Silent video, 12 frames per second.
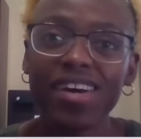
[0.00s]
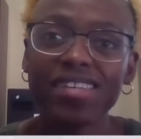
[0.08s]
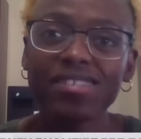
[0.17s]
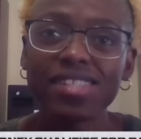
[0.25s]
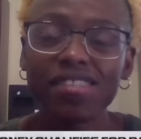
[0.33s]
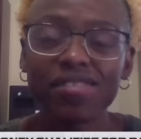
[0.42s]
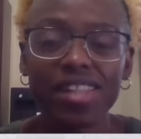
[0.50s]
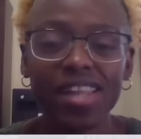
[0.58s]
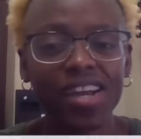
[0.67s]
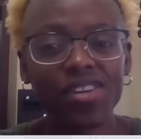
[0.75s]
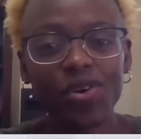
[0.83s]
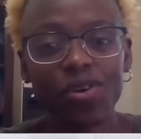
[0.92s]
I live in
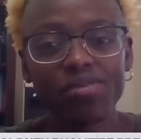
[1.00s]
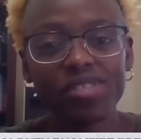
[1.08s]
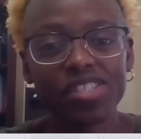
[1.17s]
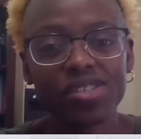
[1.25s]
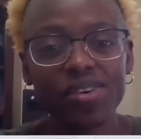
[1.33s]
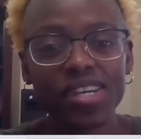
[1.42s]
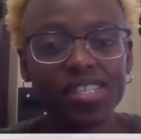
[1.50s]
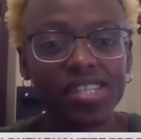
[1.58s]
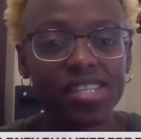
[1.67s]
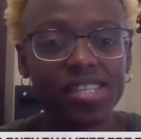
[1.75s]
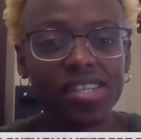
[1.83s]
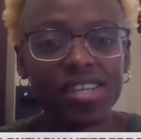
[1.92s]
like a dorm
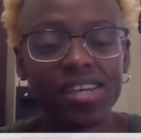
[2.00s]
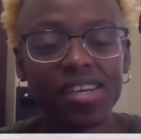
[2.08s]
situation.